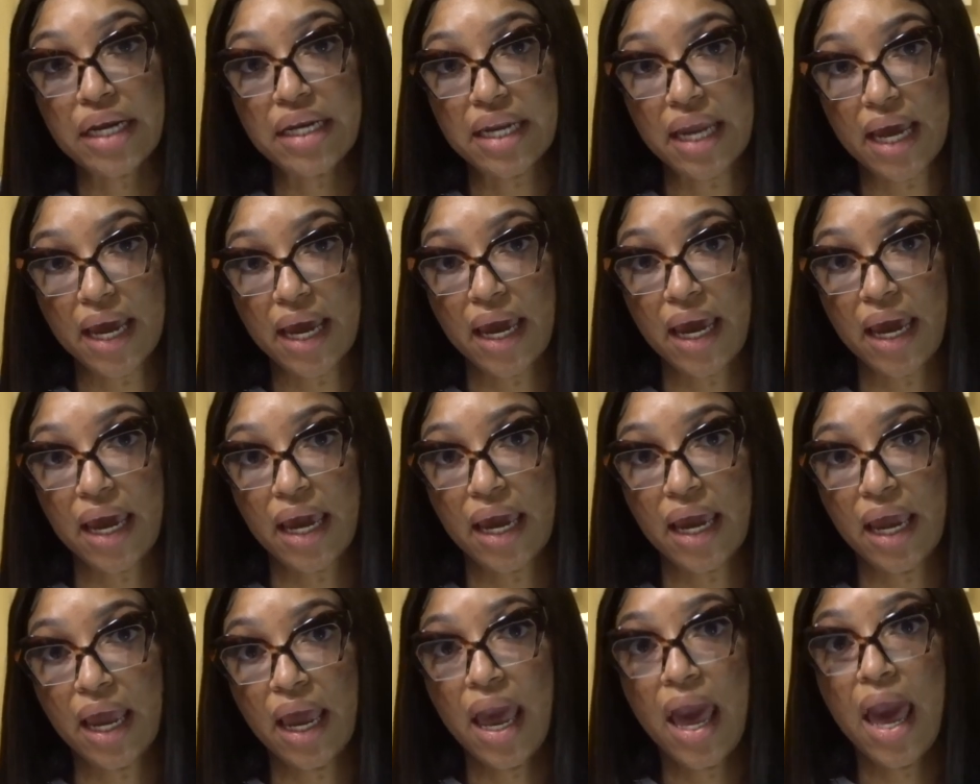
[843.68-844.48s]

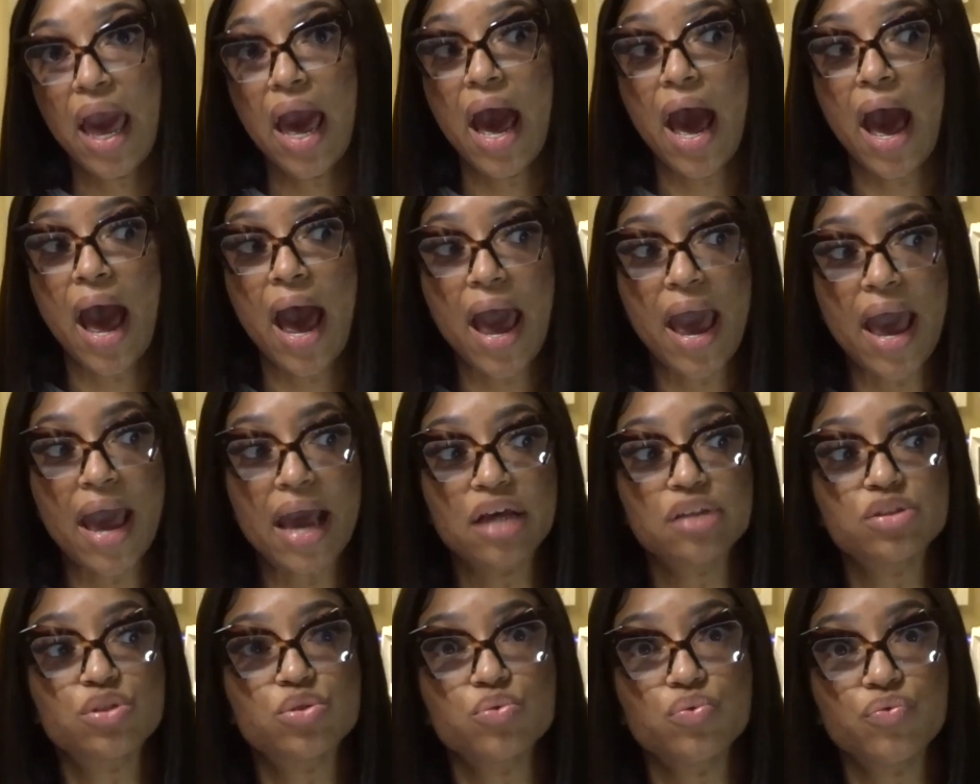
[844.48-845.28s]
day, I
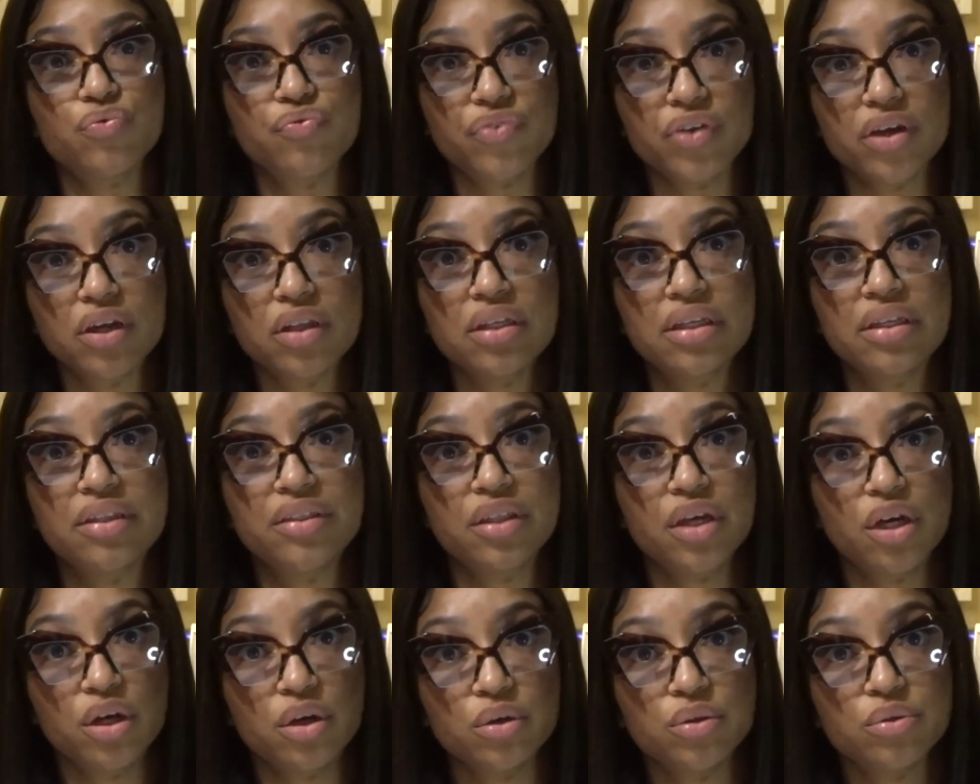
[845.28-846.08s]
had to fill in
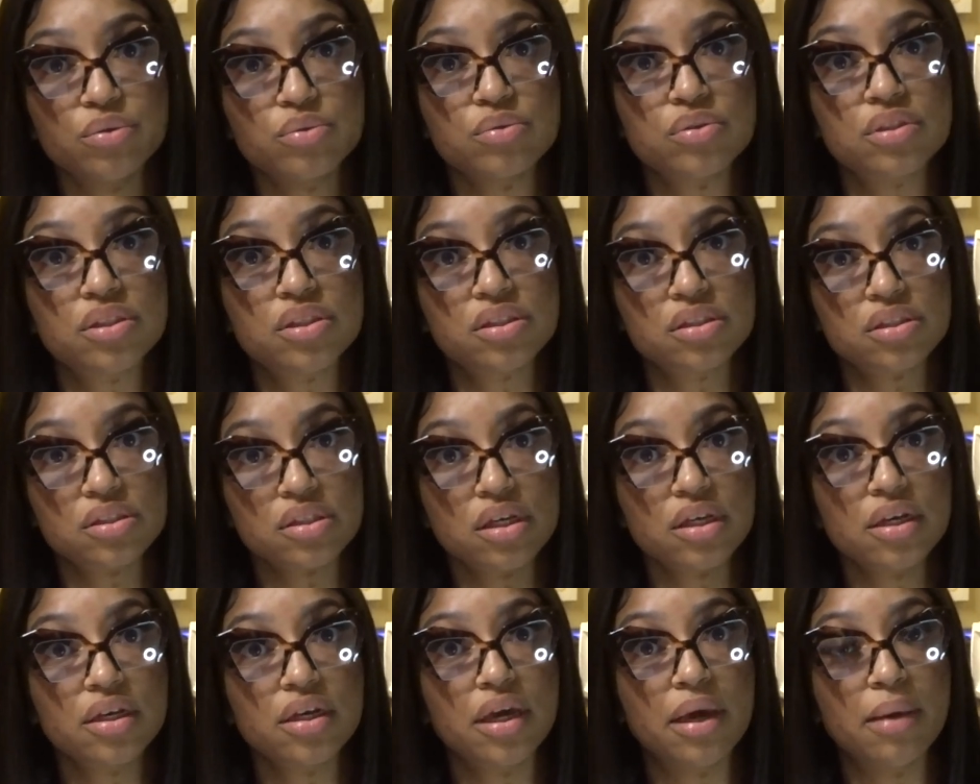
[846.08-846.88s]
those
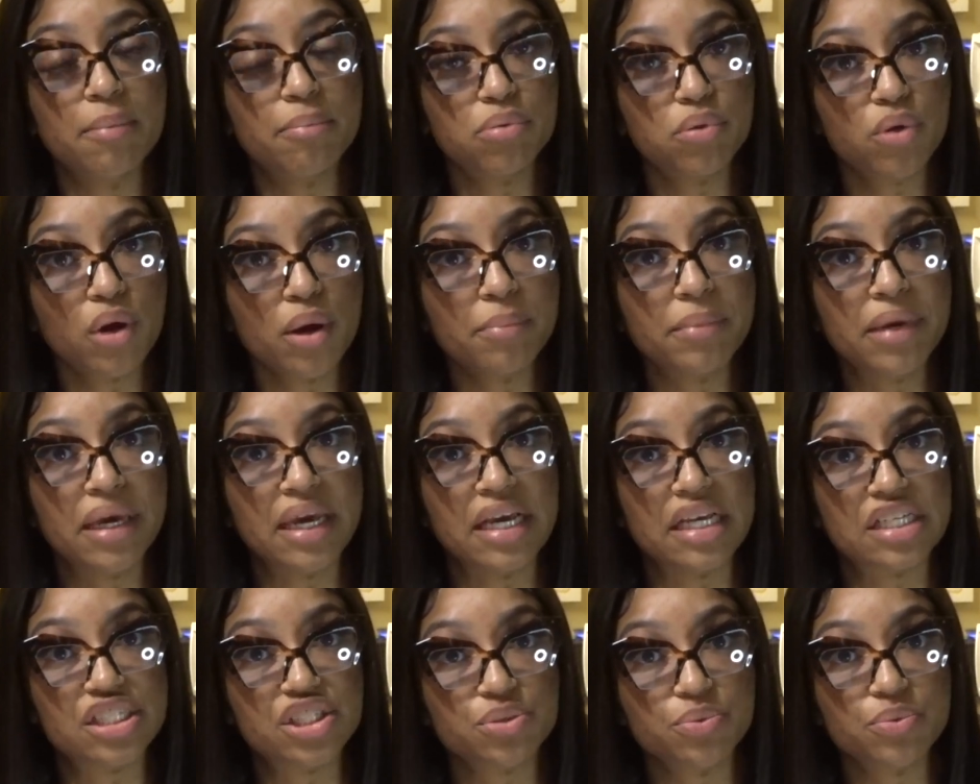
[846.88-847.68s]
employment
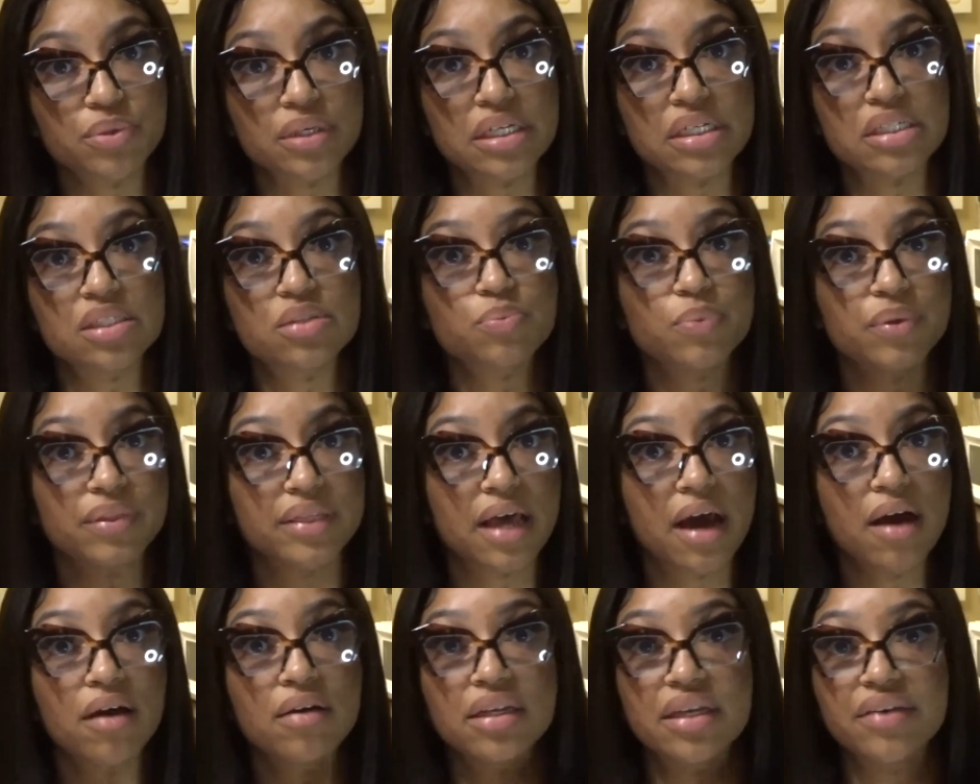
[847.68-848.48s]
histories
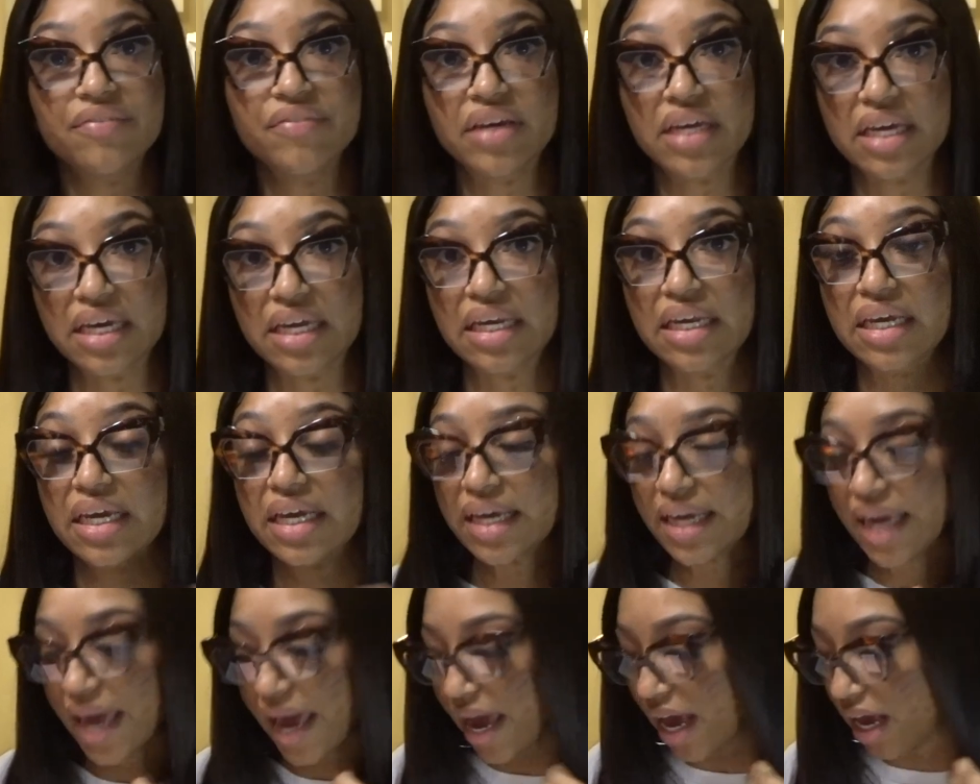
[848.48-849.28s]
without leaving any
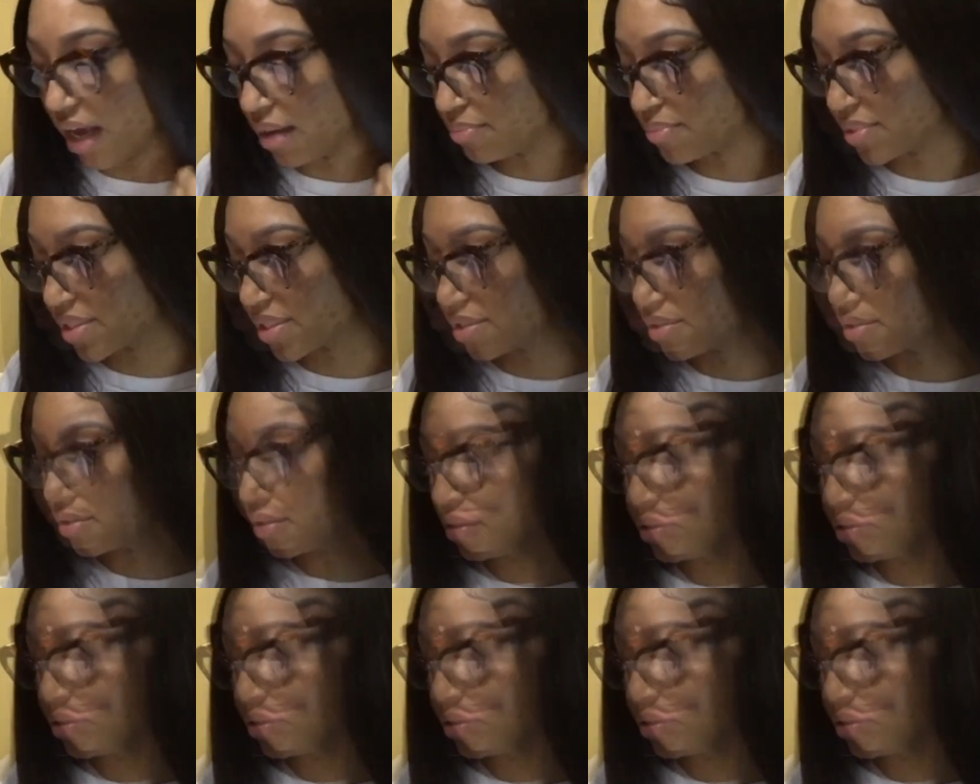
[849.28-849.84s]
gaps.